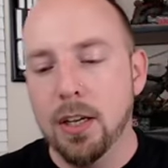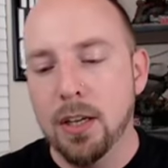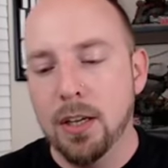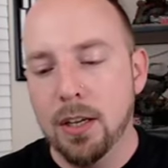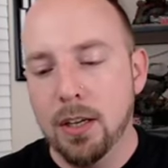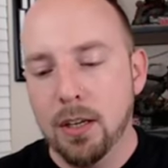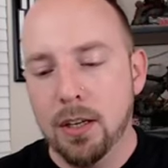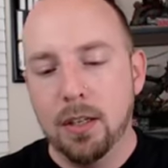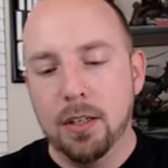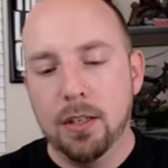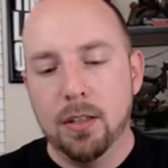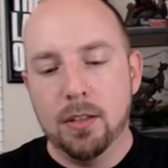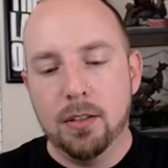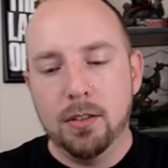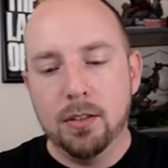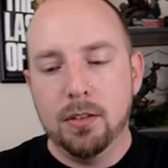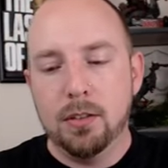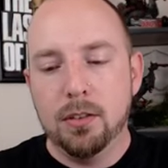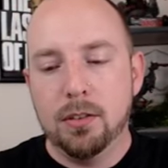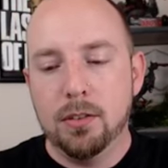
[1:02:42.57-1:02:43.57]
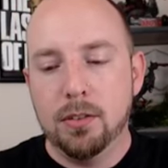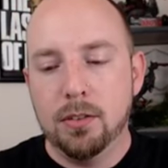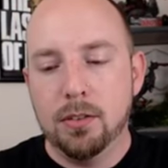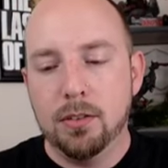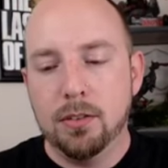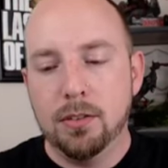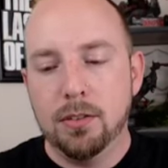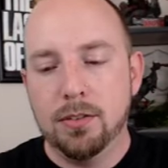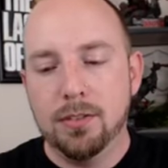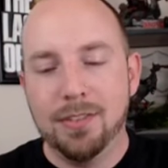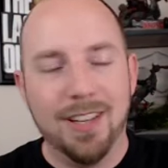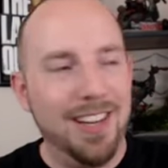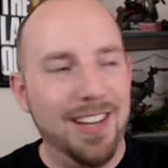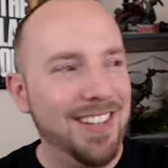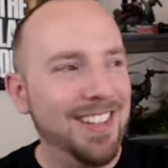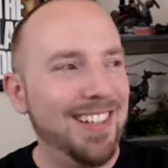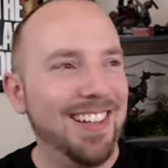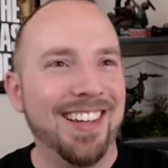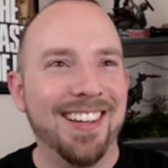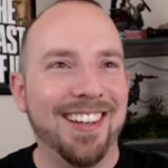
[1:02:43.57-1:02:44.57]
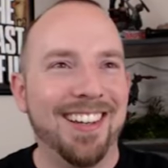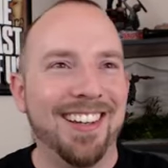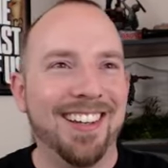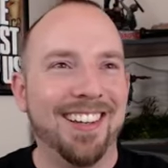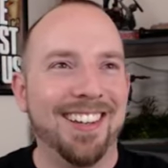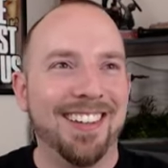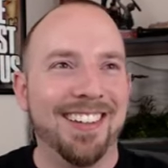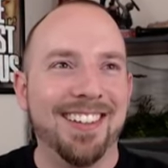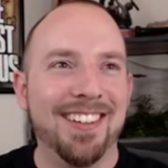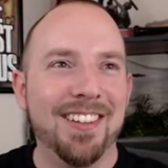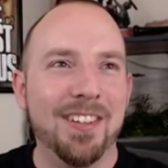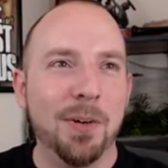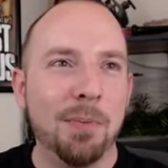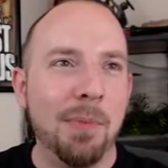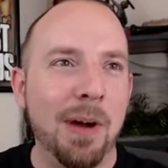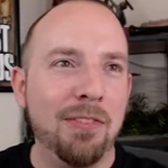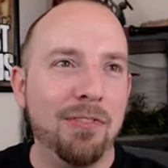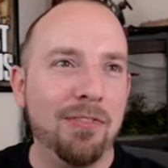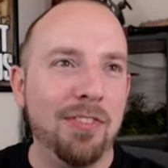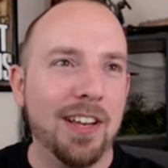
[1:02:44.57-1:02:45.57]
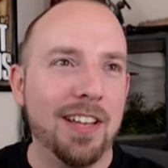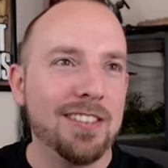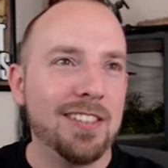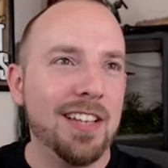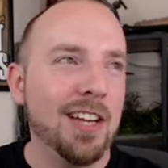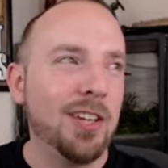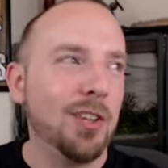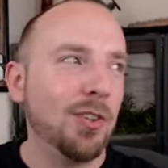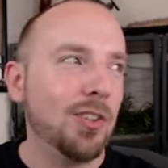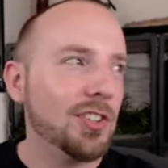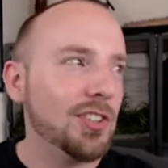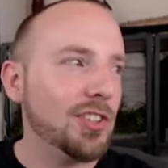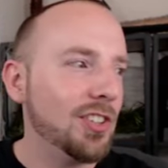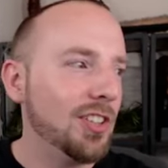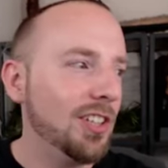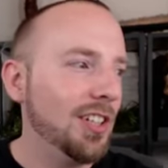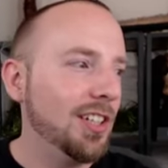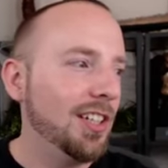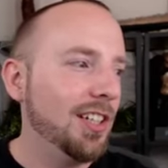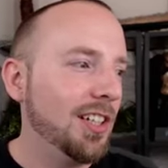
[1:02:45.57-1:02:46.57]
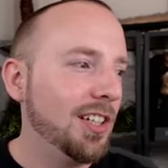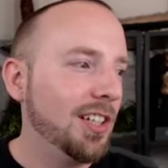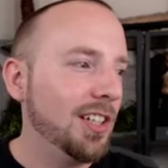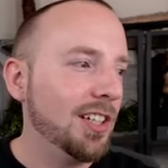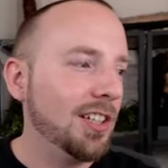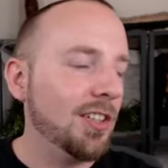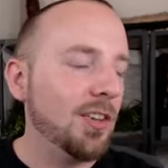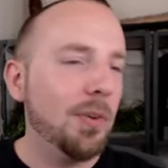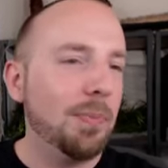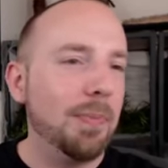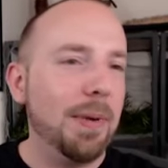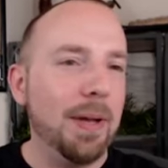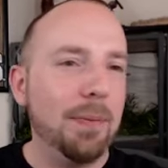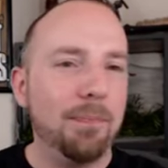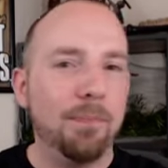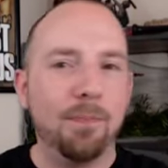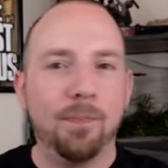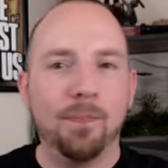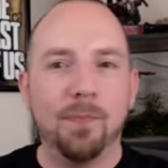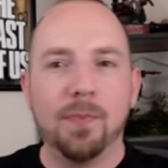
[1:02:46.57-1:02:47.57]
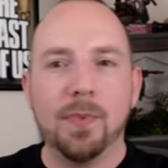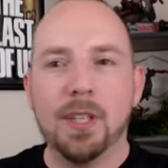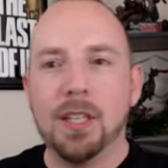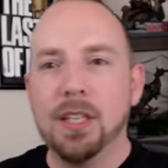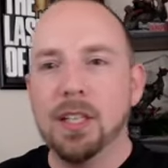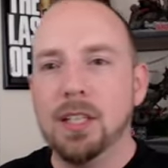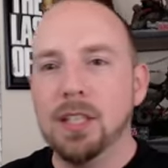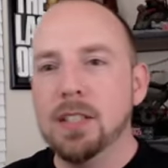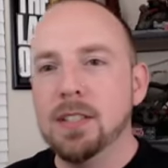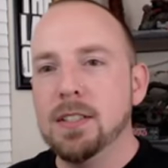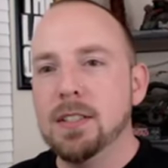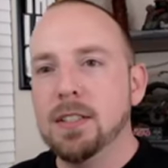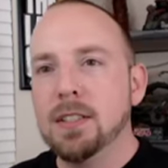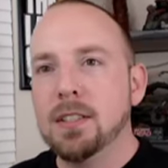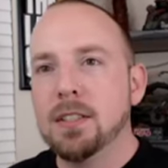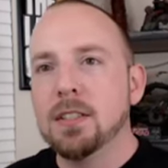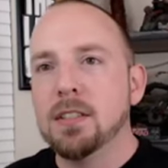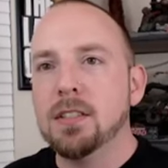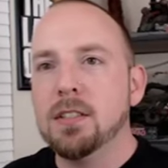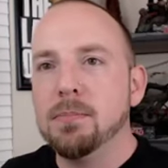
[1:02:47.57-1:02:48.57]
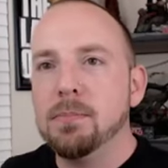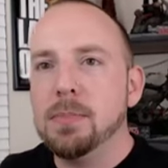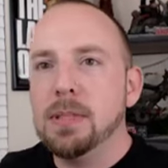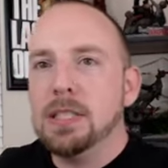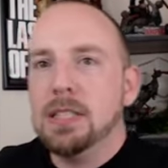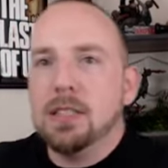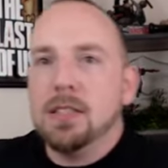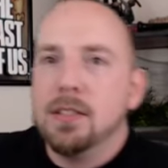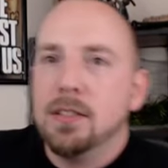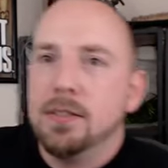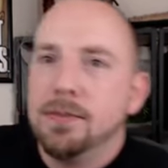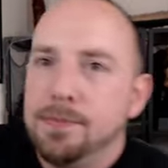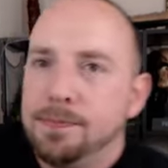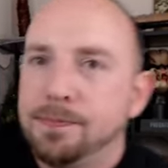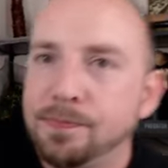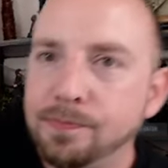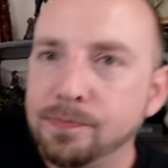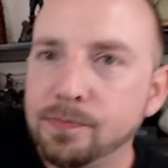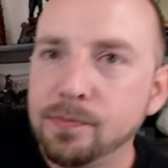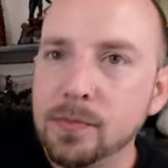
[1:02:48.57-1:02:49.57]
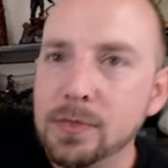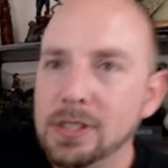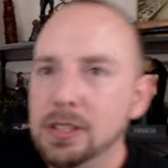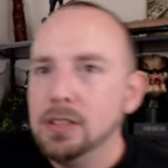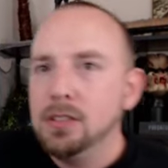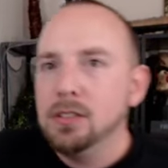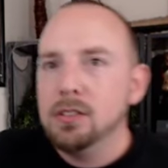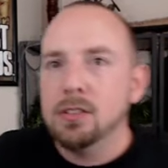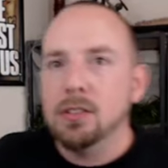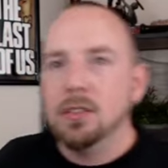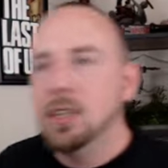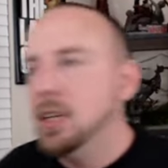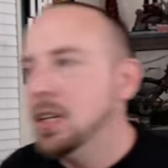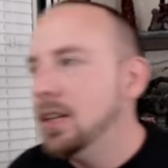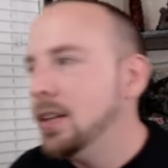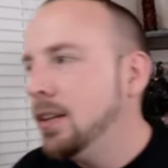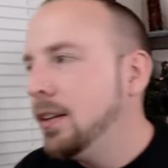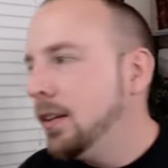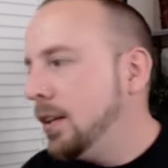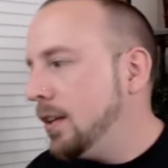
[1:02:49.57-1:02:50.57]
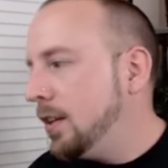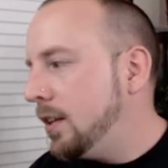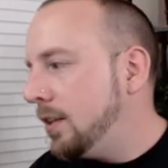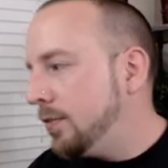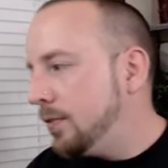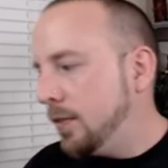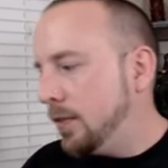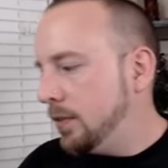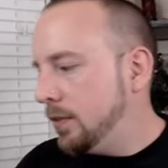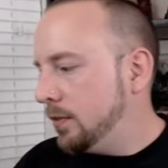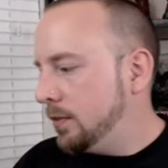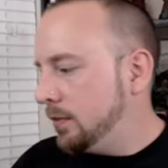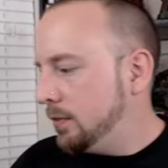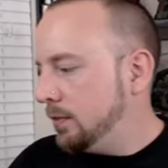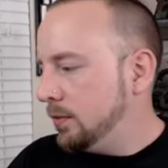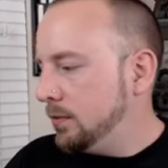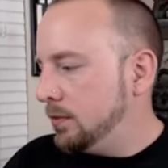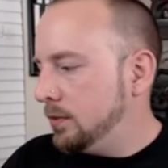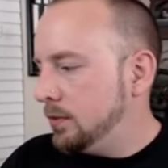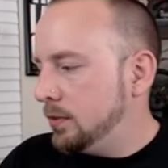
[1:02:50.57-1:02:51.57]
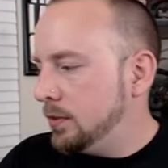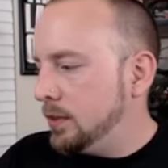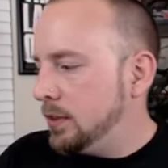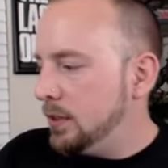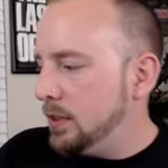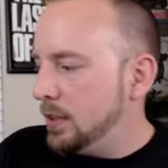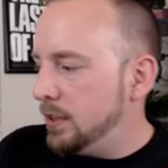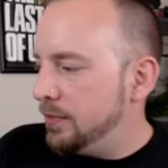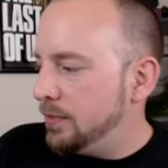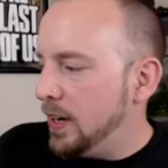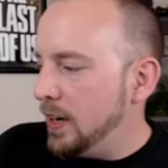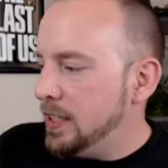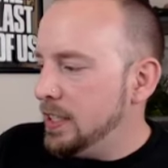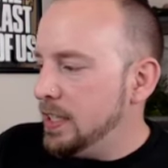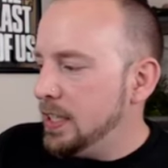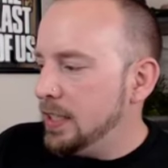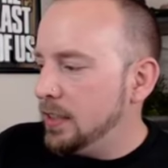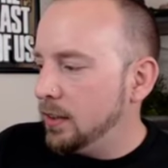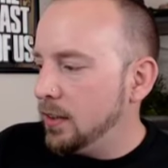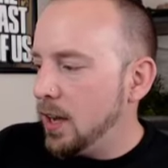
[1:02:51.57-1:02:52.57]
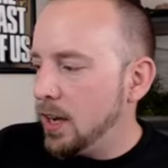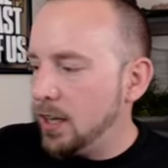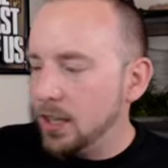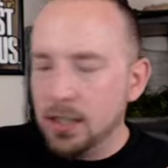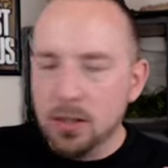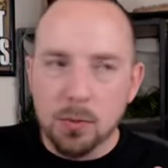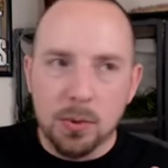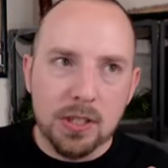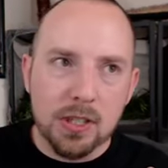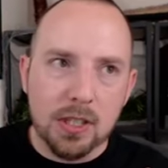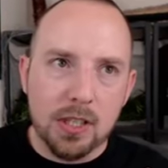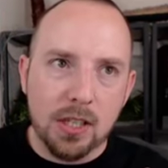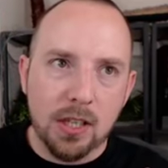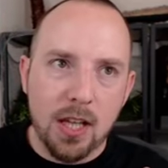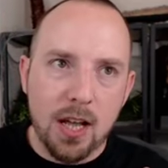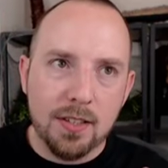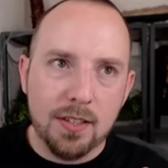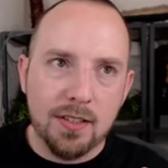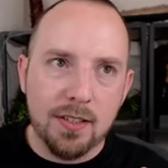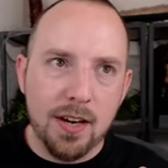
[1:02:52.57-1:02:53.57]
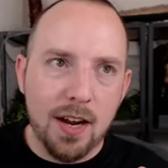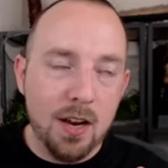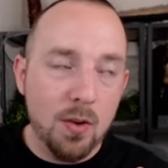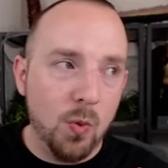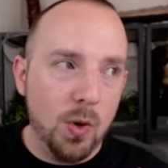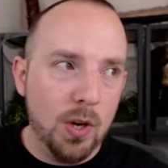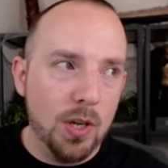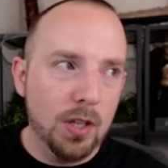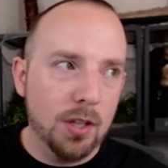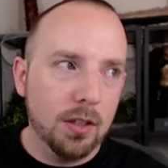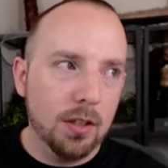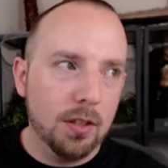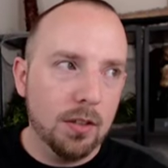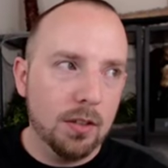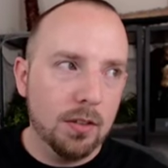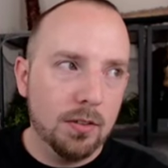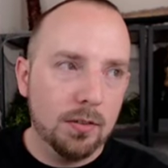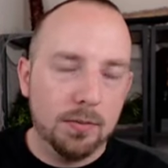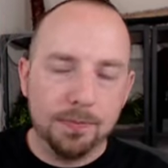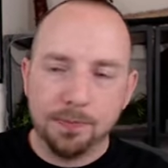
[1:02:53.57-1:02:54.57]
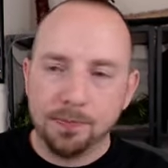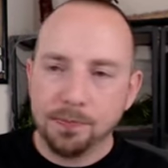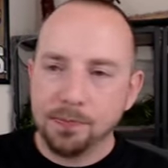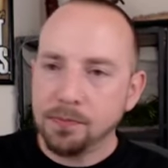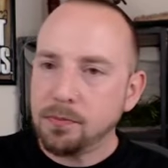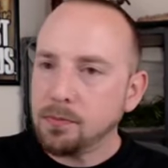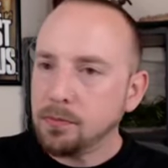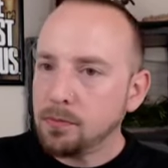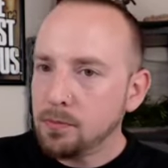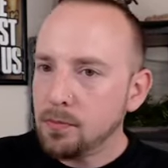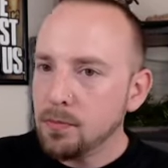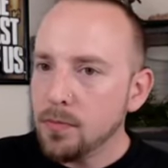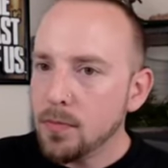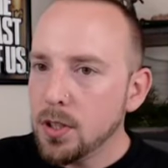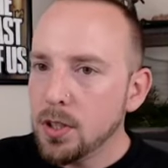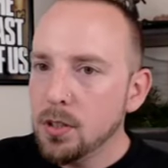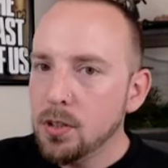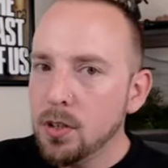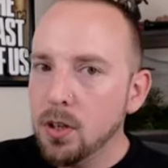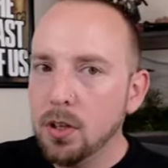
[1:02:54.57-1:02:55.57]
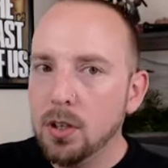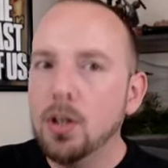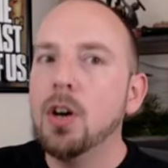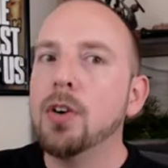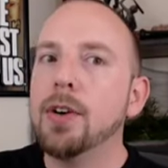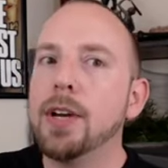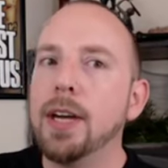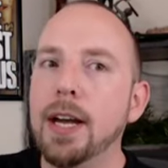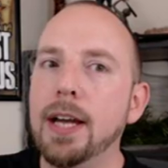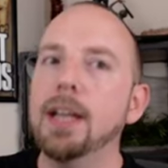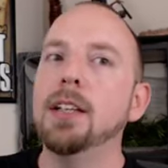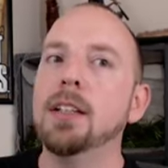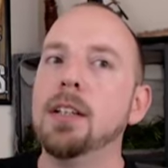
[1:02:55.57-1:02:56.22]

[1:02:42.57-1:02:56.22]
Hello, my fans. They're my fans, not yours. No. Go to bed. Watch me too. Go to bed. Why if, you go to bed when you're talking? If I need to lock you in the closet, I will. Oh, okay.